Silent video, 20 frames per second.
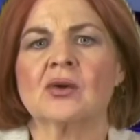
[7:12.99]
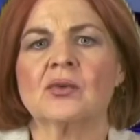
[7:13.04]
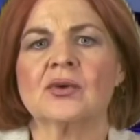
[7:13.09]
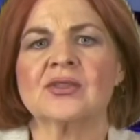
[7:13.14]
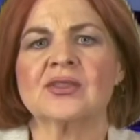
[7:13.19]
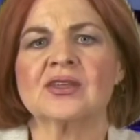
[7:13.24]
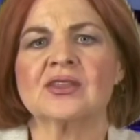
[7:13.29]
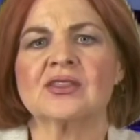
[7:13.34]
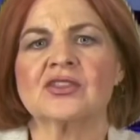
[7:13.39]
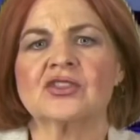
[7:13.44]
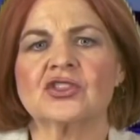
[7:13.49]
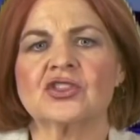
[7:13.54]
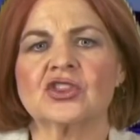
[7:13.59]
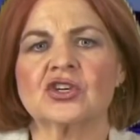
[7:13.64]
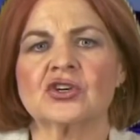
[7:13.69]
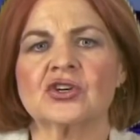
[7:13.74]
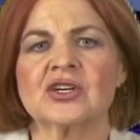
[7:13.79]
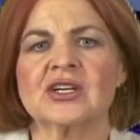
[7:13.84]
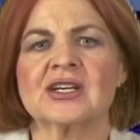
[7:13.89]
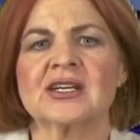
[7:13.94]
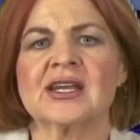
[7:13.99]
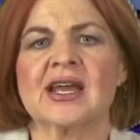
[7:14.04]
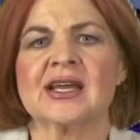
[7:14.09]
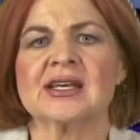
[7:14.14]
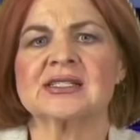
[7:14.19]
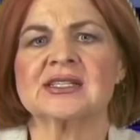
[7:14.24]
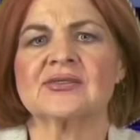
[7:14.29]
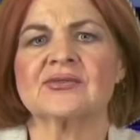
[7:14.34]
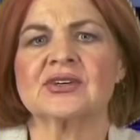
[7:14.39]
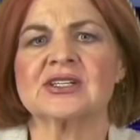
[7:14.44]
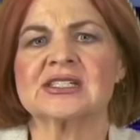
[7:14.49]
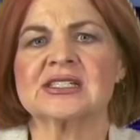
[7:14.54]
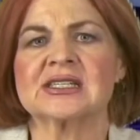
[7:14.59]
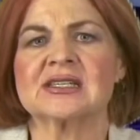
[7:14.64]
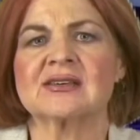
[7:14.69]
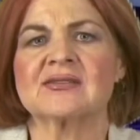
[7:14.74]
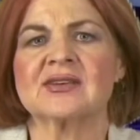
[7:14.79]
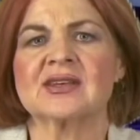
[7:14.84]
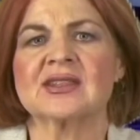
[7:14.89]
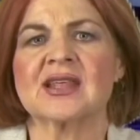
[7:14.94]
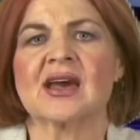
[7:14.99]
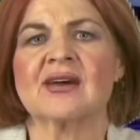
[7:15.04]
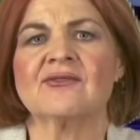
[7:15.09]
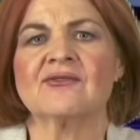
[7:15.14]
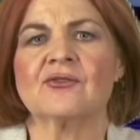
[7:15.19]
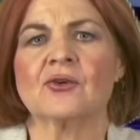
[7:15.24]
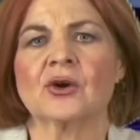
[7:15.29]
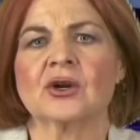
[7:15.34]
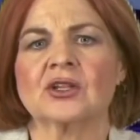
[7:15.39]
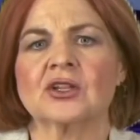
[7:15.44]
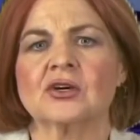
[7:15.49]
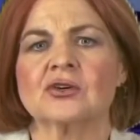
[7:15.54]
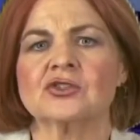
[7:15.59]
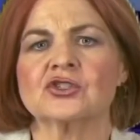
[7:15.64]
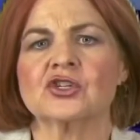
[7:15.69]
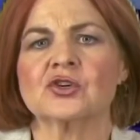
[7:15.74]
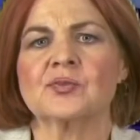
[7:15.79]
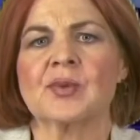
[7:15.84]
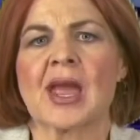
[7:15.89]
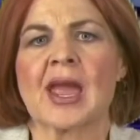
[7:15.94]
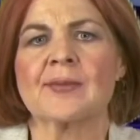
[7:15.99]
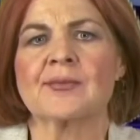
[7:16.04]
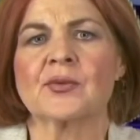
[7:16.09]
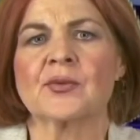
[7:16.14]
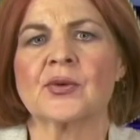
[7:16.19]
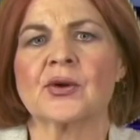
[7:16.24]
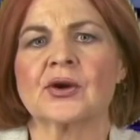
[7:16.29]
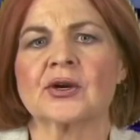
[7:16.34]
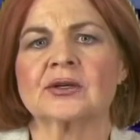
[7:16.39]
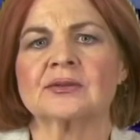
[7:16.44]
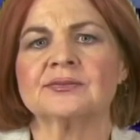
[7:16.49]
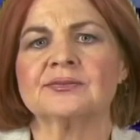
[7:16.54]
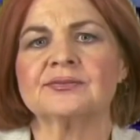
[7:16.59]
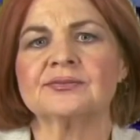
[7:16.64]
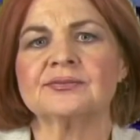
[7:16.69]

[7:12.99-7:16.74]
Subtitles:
within 30 days of receiving that foreclosure paperwork.